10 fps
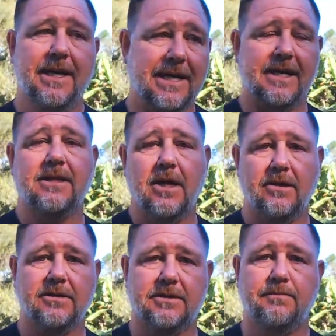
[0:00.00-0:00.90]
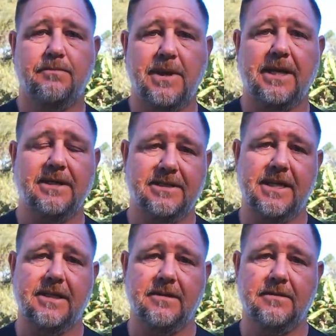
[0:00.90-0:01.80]
get those pickers
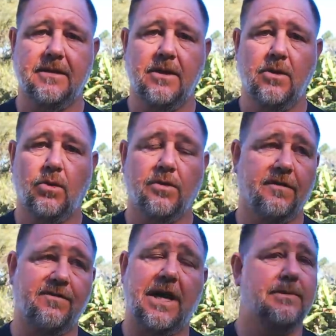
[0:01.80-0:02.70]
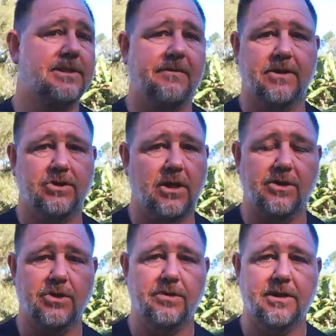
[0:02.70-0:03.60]
in, or the farmers have to try to
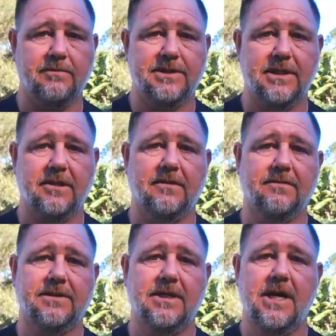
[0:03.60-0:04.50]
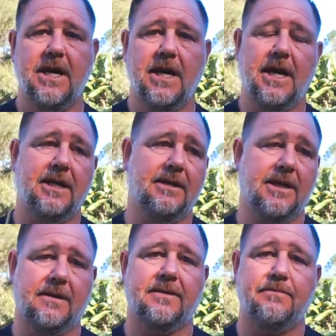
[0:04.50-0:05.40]
do it themselves, and
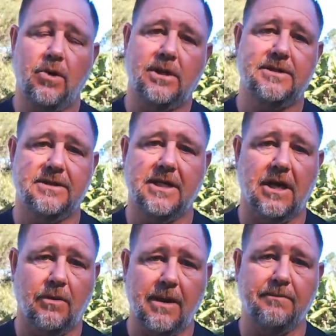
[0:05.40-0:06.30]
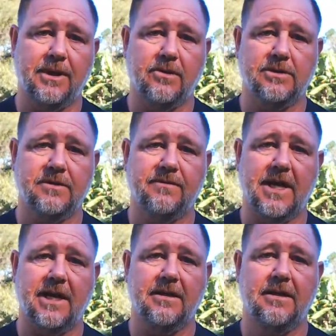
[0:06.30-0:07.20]
prices go up because of
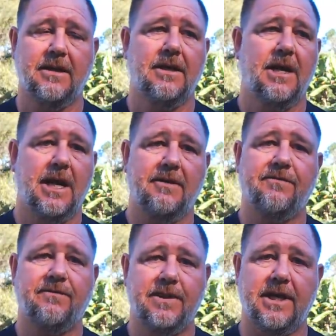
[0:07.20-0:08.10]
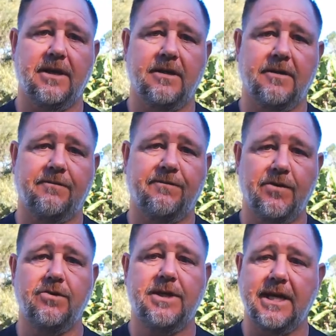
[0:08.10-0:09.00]
that. If
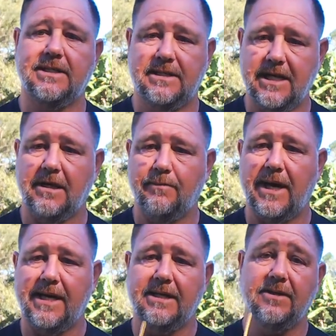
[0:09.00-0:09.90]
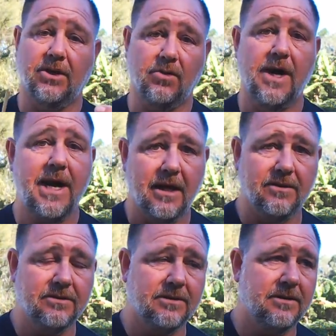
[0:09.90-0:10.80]
food gets dug back into the
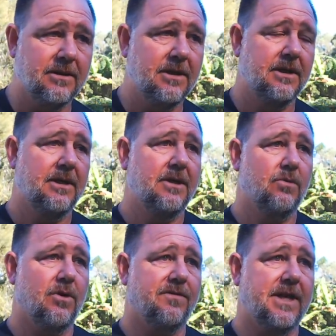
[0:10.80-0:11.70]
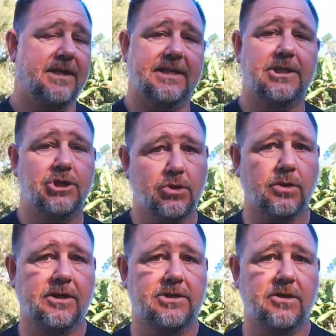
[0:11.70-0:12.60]
ground, well, then there's a
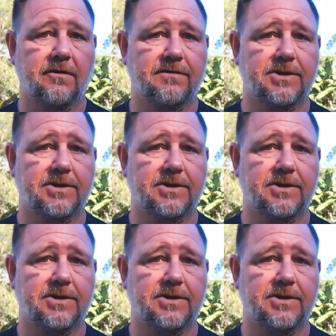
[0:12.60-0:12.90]
shortage of